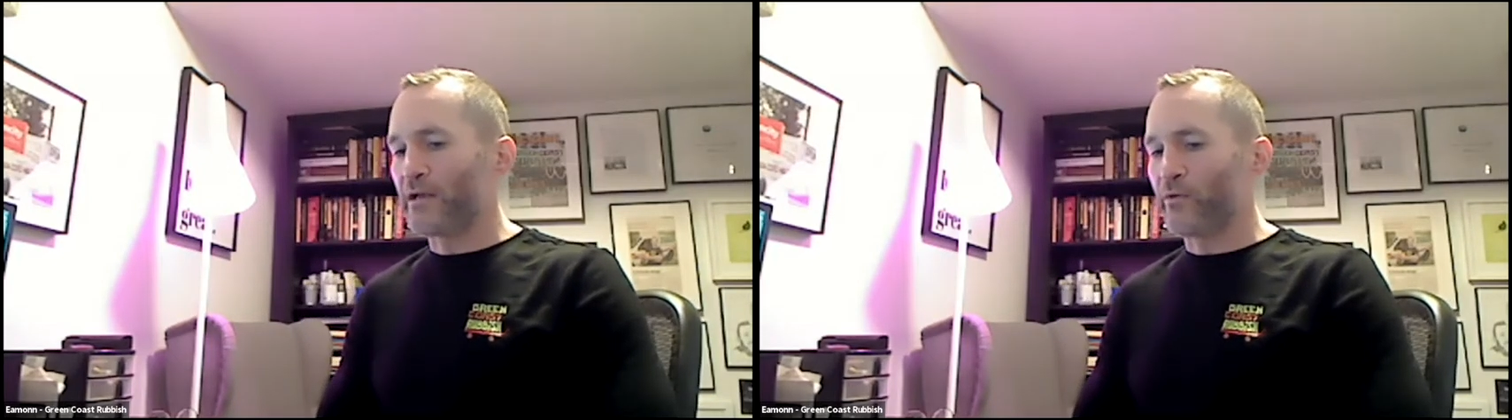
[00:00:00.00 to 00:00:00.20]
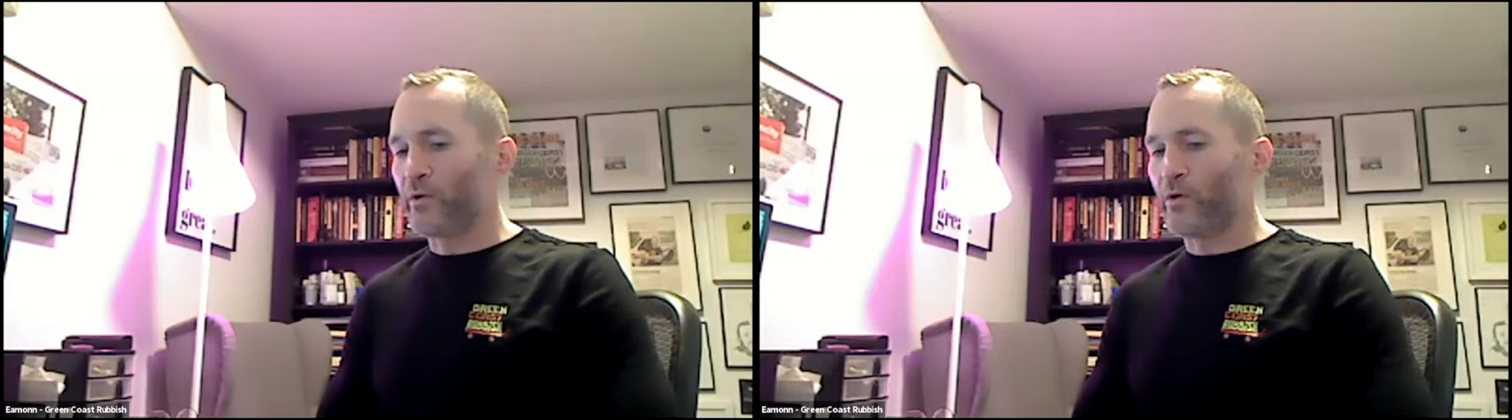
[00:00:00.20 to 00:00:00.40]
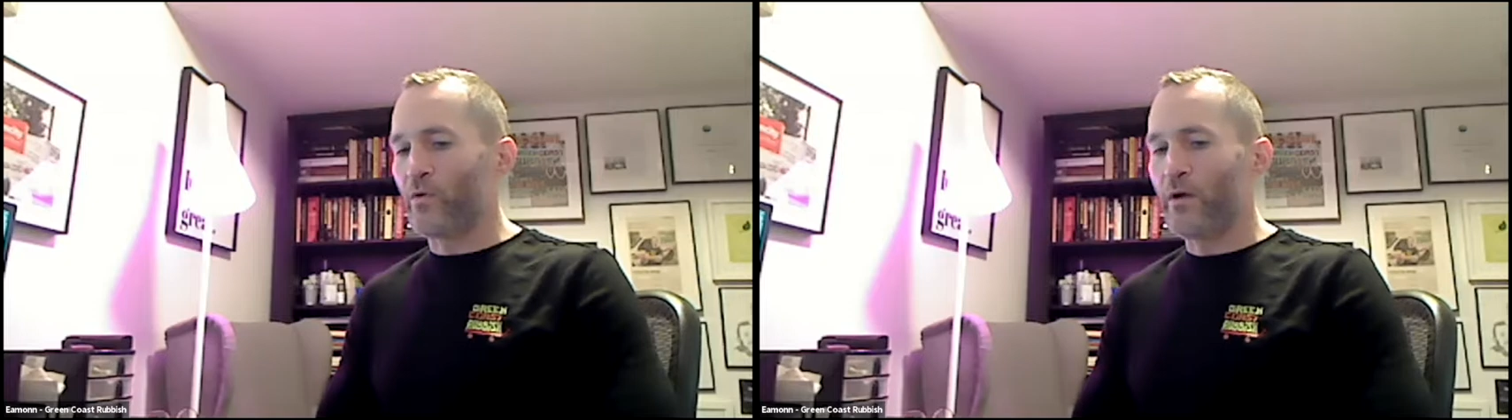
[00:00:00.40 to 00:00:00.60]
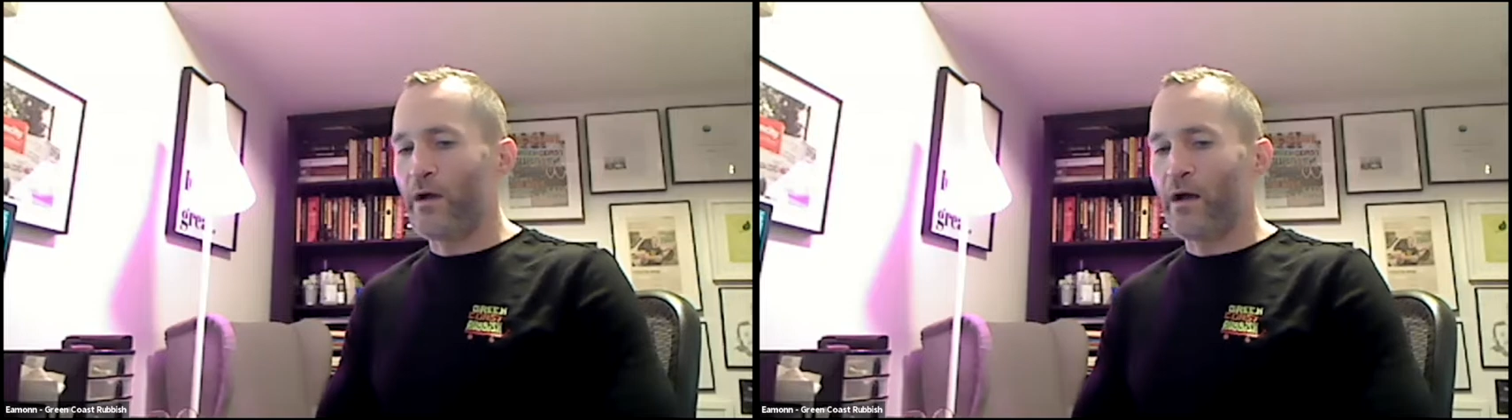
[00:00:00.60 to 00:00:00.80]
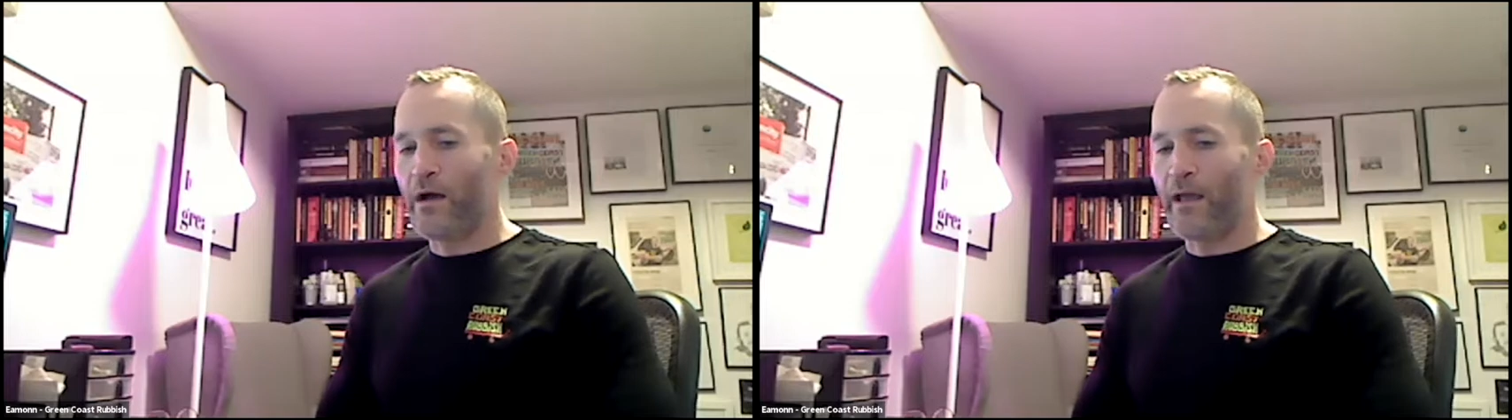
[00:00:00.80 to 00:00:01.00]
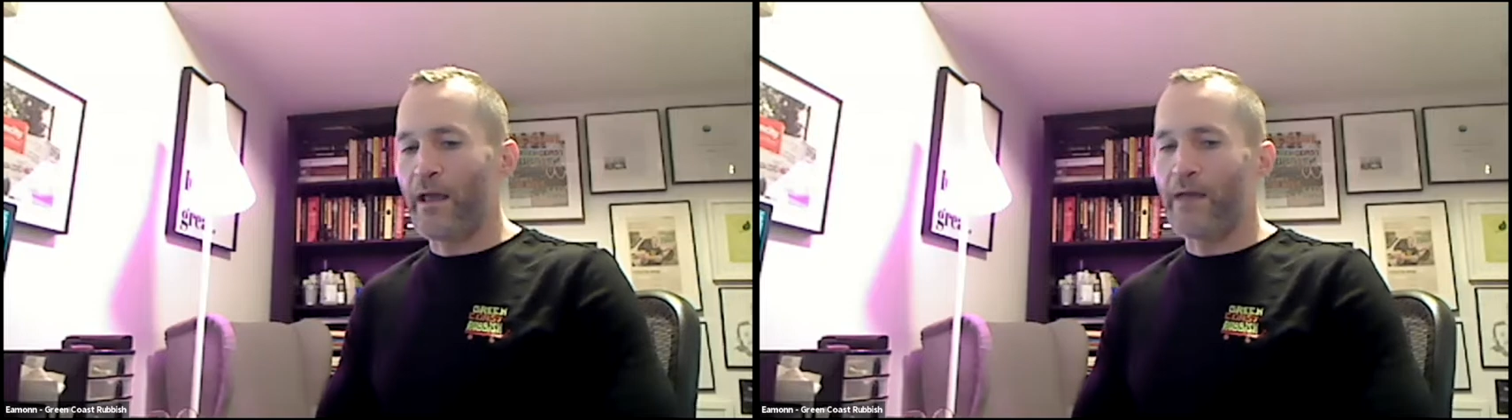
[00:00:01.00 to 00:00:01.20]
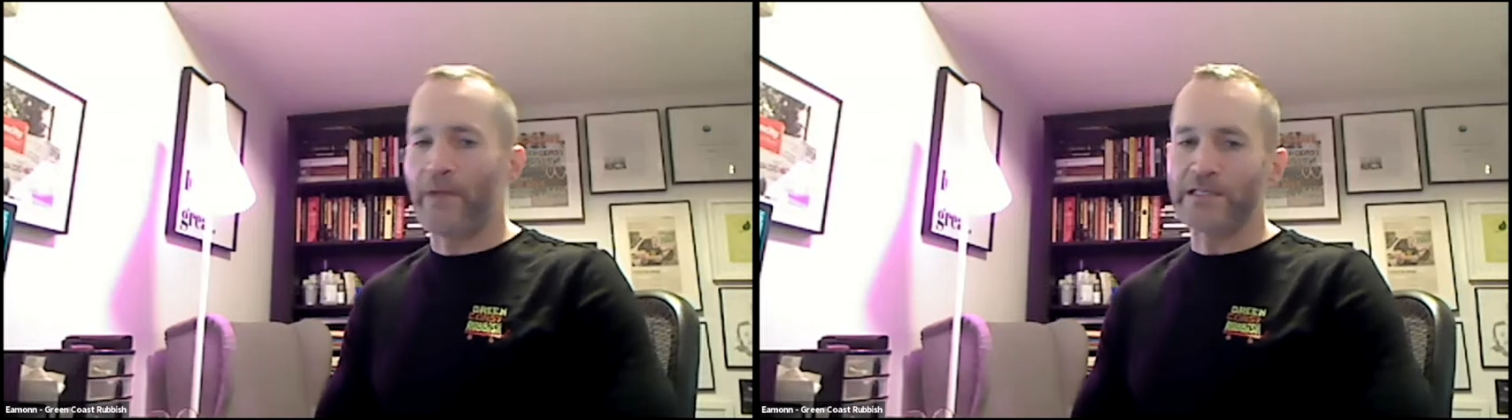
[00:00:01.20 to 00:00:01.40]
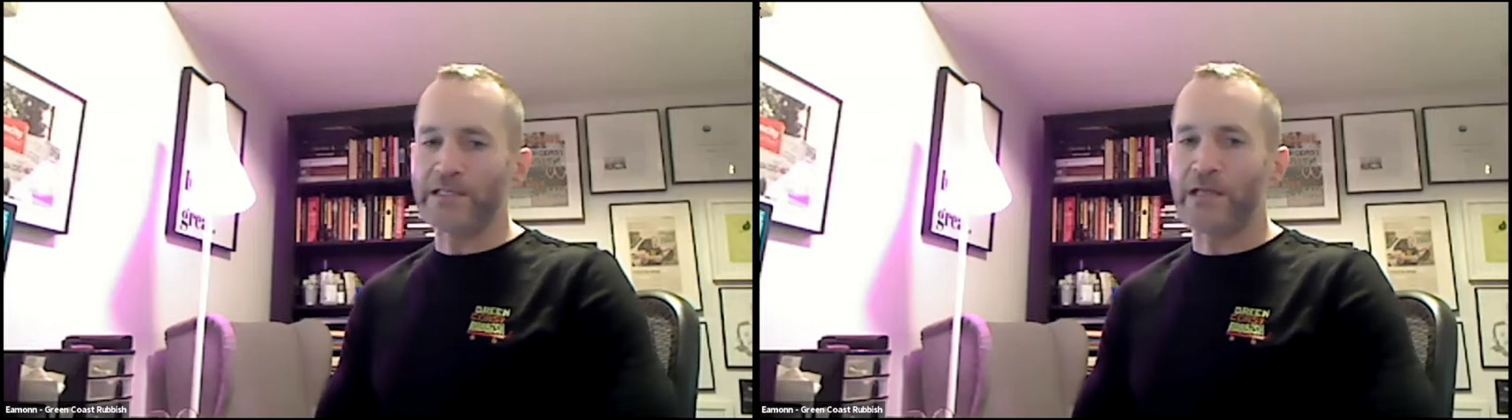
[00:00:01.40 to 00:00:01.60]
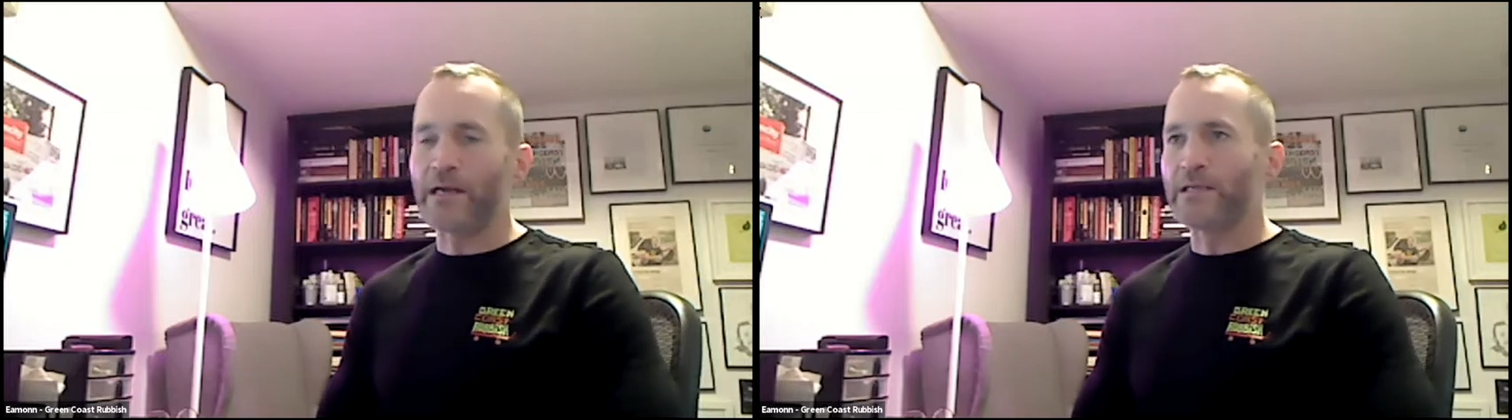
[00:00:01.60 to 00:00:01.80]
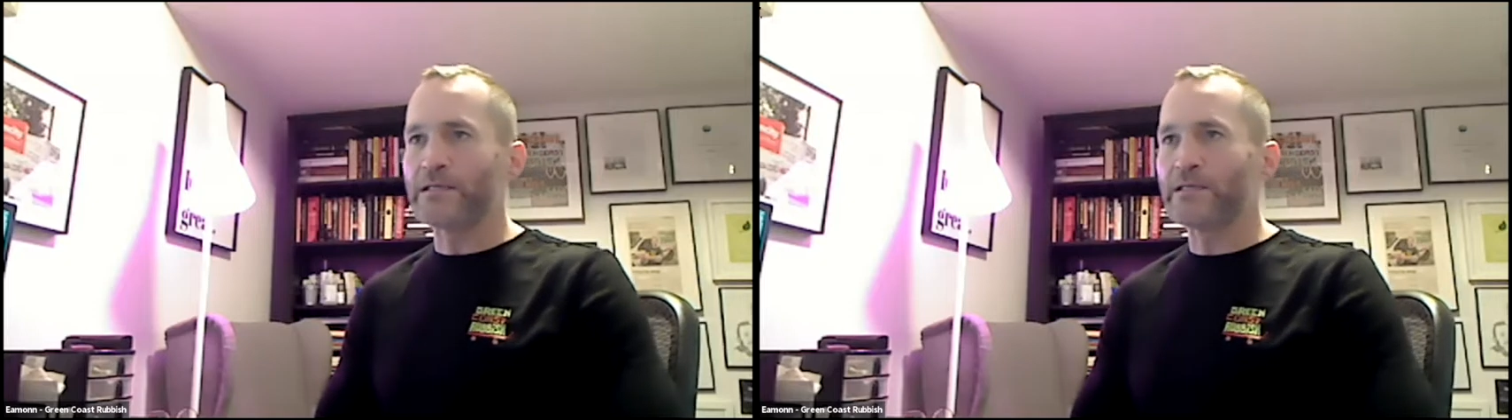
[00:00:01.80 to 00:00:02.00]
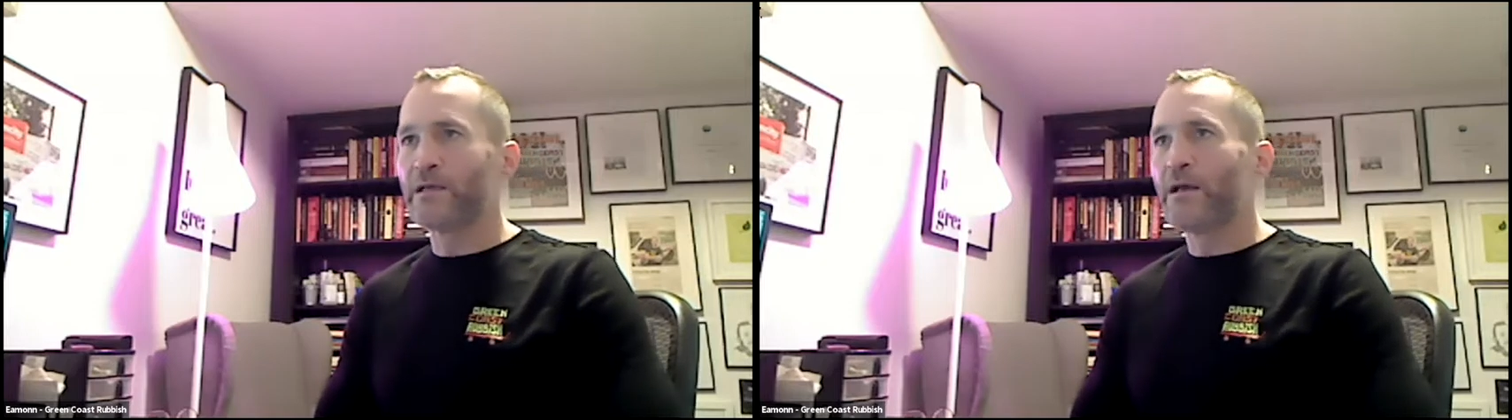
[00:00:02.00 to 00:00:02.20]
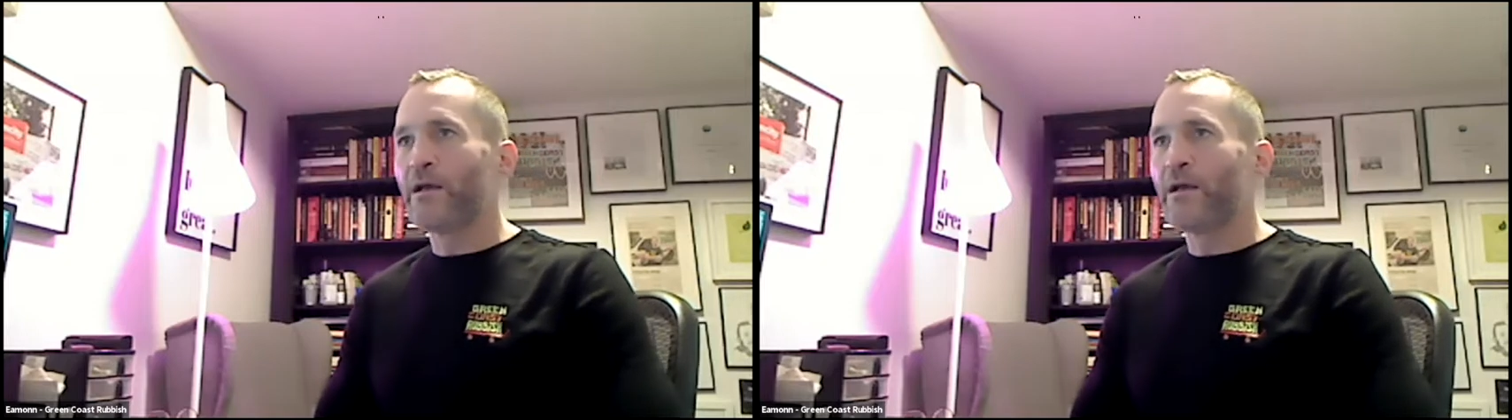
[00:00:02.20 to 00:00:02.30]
grew in my studies,